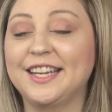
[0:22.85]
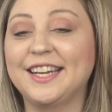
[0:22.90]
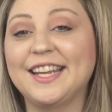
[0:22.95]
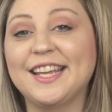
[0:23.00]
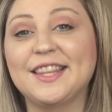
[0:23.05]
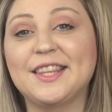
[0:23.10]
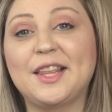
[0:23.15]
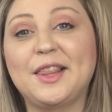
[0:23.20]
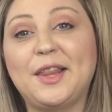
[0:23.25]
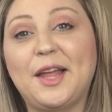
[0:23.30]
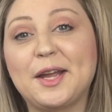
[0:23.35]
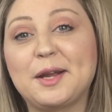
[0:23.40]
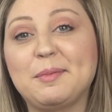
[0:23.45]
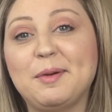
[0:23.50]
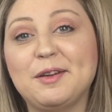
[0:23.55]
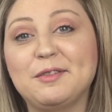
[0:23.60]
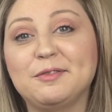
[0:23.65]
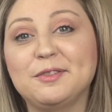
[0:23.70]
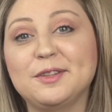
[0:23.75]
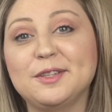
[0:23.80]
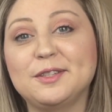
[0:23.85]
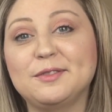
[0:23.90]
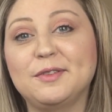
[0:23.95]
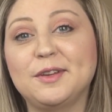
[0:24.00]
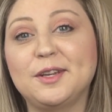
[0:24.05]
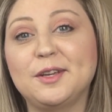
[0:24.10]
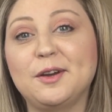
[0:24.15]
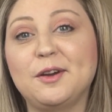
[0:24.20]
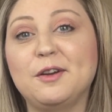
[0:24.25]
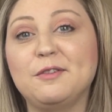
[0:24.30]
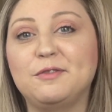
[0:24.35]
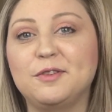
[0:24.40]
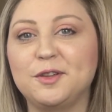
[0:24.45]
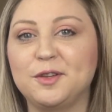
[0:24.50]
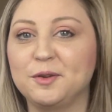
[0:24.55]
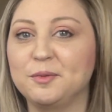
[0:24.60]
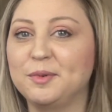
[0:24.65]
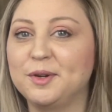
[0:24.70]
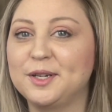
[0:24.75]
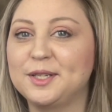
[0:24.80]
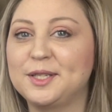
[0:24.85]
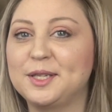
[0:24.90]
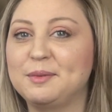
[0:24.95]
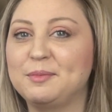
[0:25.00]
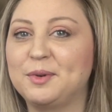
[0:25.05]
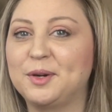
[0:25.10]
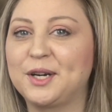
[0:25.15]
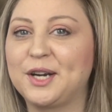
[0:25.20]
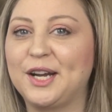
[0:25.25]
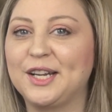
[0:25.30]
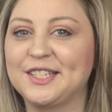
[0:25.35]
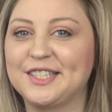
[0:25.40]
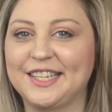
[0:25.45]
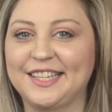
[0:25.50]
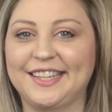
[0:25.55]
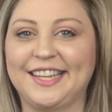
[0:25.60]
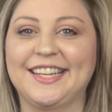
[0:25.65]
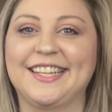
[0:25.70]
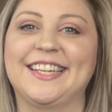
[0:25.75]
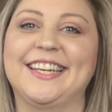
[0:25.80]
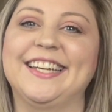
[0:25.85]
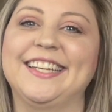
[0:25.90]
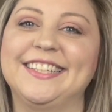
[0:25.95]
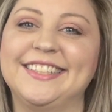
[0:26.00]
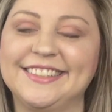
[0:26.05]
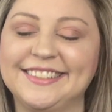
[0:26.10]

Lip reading: and hit the like button for this video if you want to see more content like it.